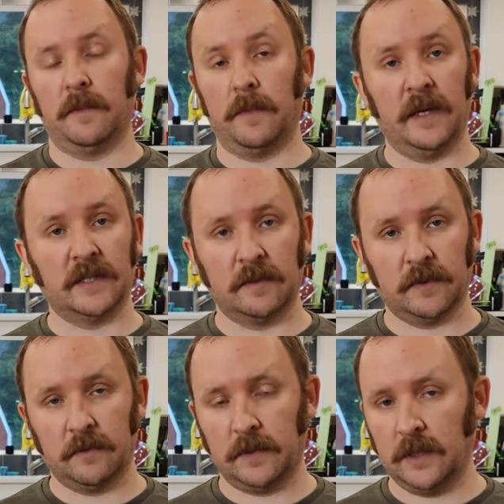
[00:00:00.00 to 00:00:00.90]
It may
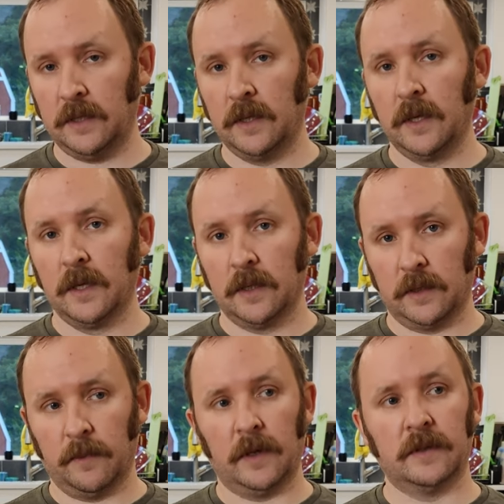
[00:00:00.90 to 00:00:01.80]
simply be
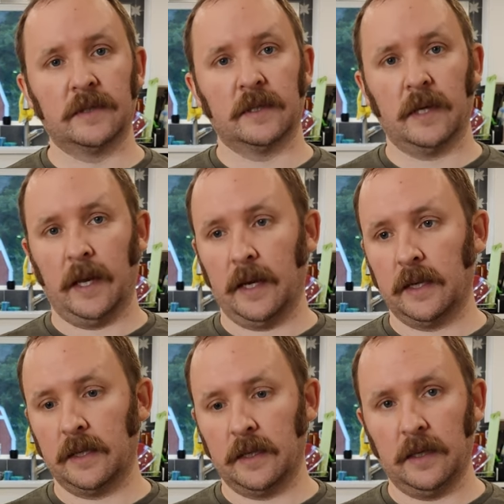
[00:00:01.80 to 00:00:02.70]
the malt
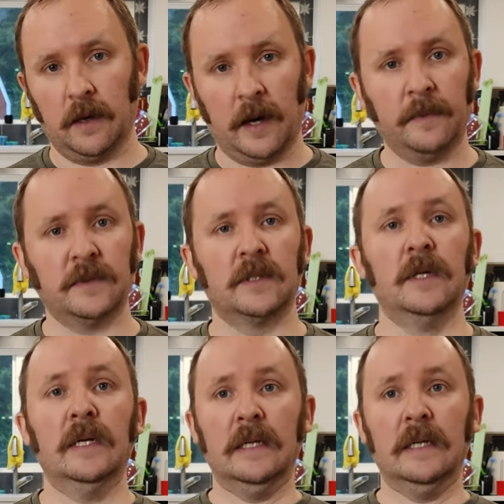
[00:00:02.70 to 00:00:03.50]
and the hops.